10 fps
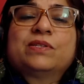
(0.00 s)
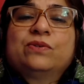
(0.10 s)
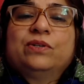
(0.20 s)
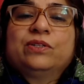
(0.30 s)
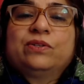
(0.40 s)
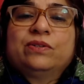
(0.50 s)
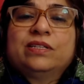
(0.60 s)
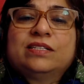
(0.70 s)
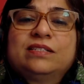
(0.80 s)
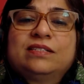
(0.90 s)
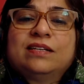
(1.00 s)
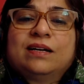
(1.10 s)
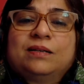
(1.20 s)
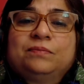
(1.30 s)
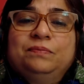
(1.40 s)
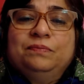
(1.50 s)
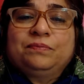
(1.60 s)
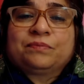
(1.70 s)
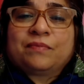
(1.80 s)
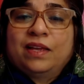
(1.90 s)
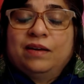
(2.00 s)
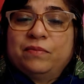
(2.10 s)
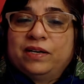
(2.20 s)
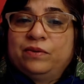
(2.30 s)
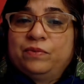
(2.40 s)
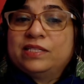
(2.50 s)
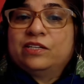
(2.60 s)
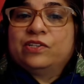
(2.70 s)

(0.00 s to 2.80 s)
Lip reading: that as I was going through this,